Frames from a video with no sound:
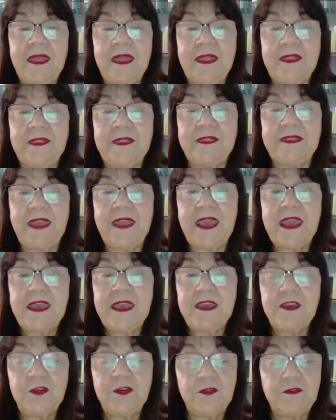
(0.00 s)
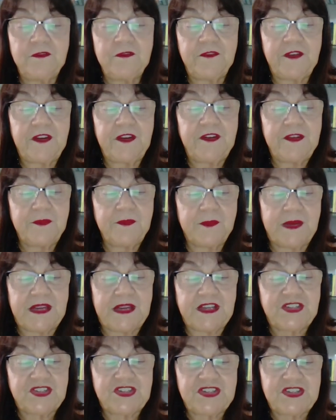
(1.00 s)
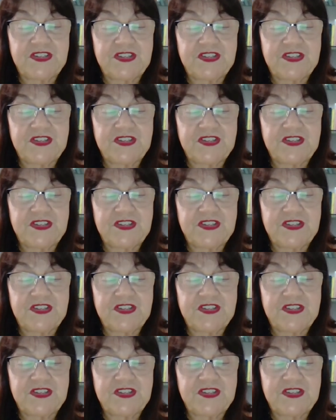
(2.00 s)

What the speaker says: Thank you very much.